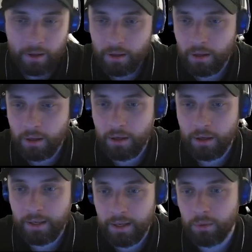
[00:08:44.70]

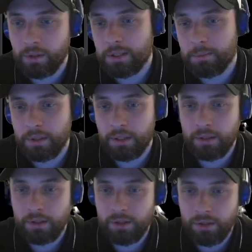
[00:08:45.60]
And I will
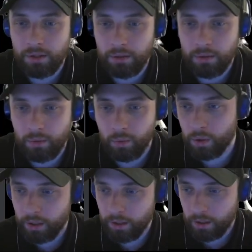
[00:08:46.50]
explain you
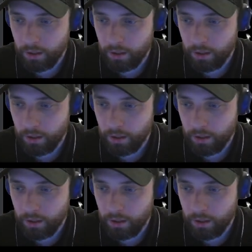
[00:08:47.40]
why.